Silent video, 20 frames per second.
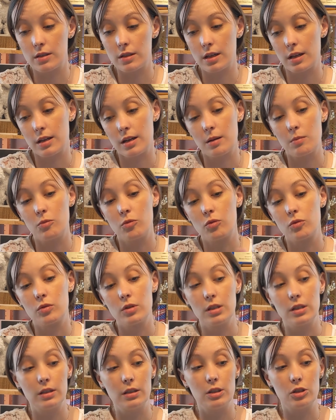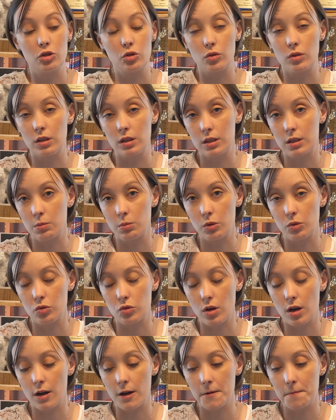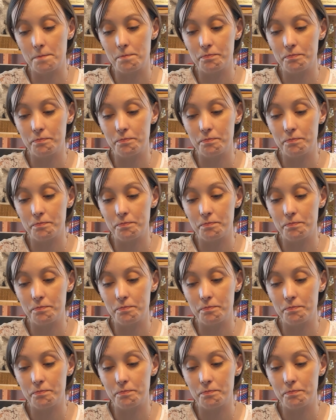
and I'm really enjoying this blow dryer.